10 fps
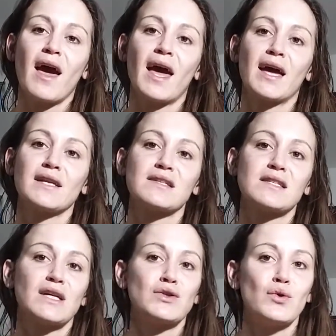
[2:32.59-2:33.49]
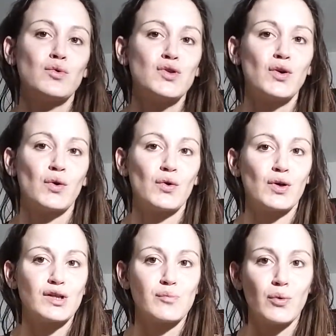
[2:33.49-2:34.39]
And santosha, or
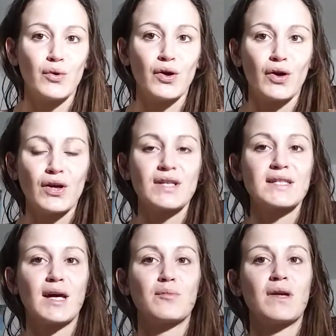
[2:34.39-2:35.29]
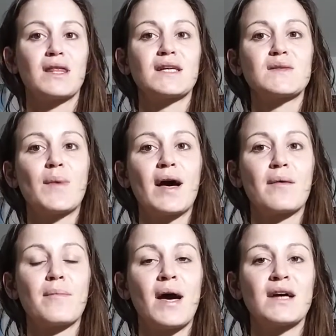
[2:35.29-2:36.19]
exploring our contentment this
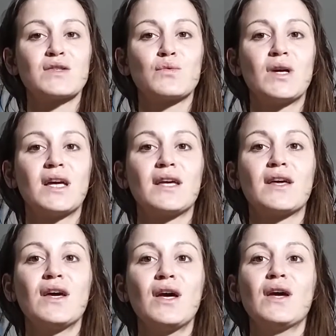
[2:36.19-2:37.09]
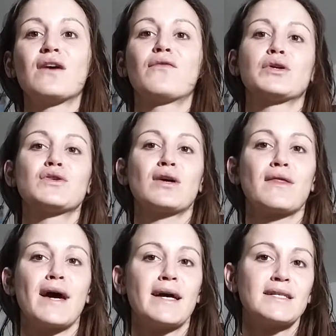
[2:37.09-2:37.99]
past week, if we took
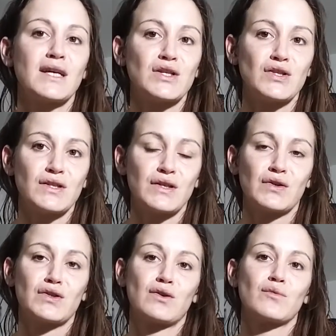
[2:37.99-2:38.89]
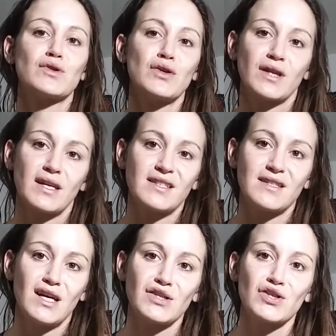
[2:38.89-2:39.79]
that intention seriously and we took that
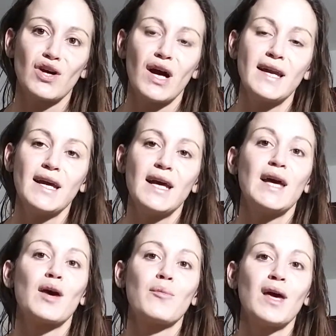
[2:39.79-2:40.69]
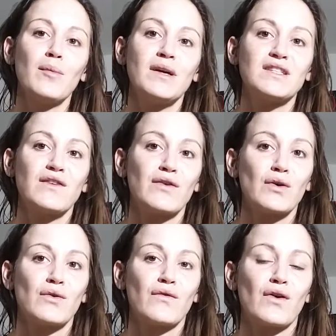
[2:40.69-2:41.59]
intention on, it may have been
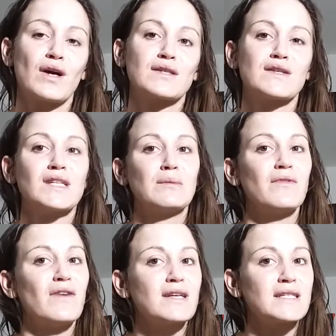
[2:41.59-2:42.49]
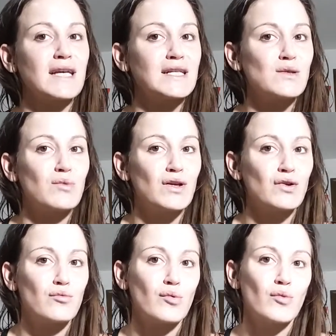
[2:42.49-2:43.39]
difficult for us because some of us like to be a
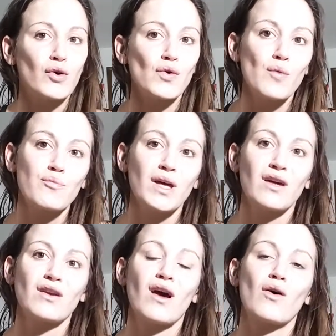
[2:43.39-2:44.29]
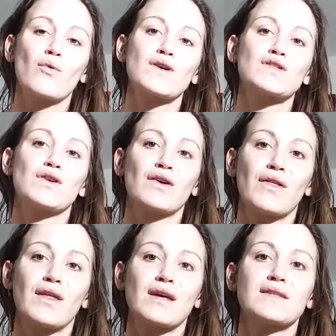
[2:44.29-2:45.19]
little bit more grumpy and not always look
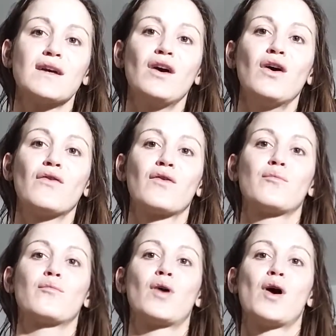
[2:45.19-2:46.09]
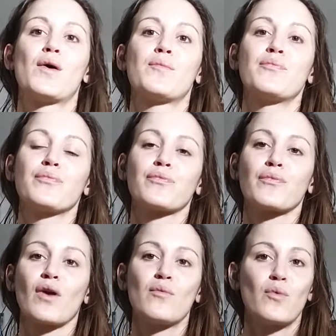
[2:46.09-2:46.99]
at things from
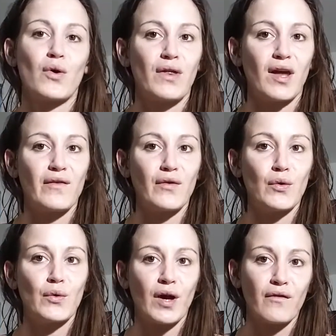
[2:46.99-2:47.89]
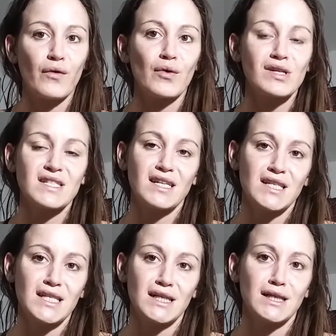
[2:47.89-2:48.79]
a more thankful, grateful,
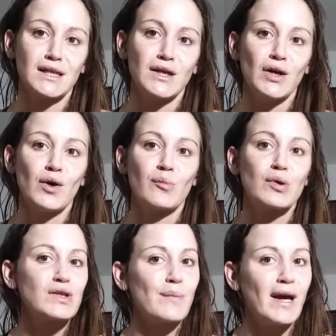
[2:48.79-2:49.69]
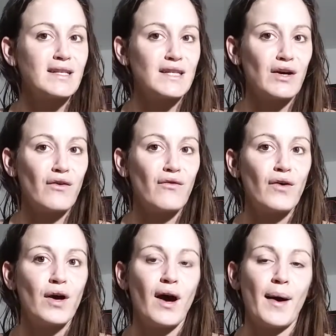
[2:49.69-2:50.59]
contented perspective.
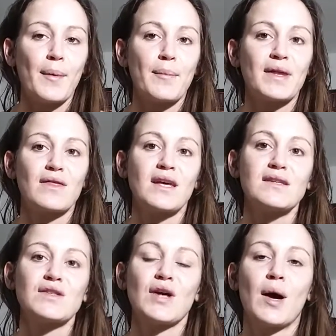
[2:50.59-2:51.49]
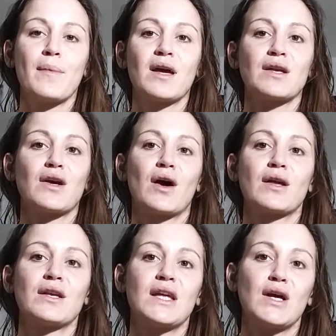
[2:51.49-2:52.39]
But these yama and
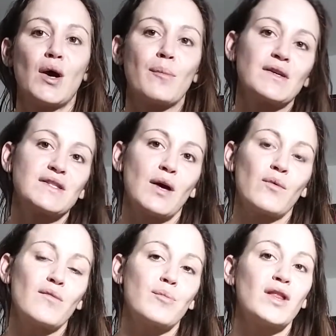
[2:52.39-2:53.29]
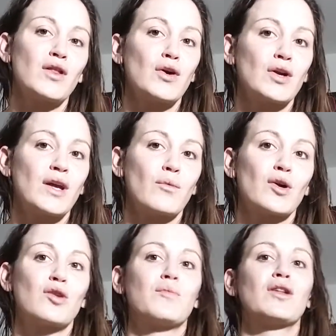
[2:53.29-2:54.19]
niyamas that we've been learning,
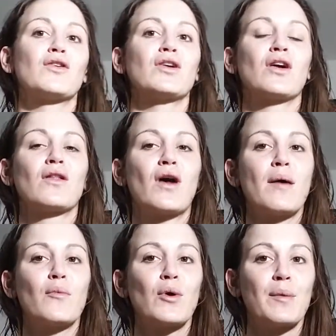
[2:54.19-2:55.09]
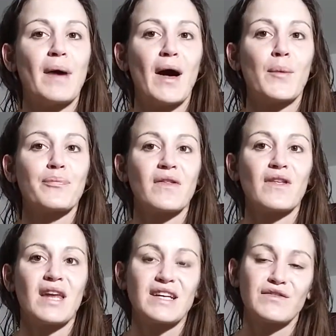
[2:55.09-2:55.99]
we're going to be learning a lot more about in
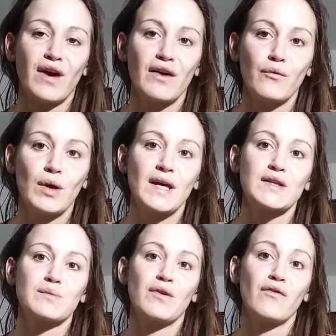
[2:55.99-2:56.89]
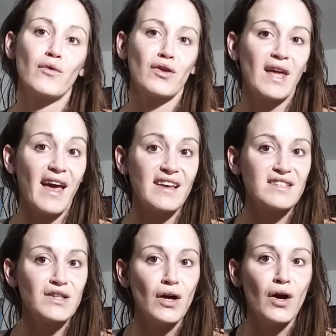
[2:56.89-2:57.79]
the next 5 weeks before the
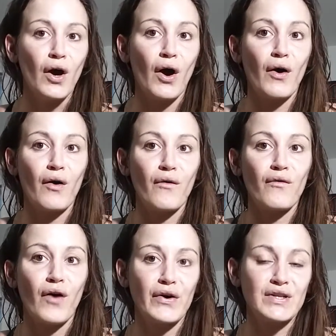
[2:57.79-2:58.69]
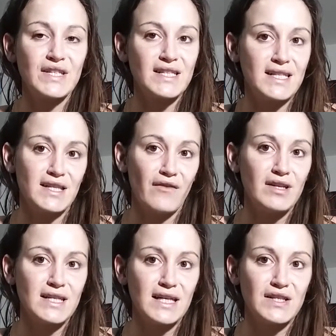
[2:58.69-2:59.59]
end of our
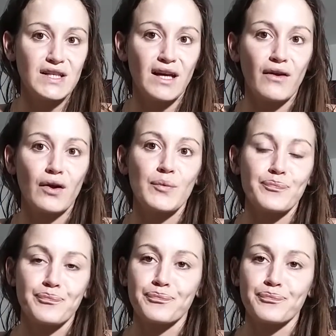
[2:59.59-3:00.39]
67 days together.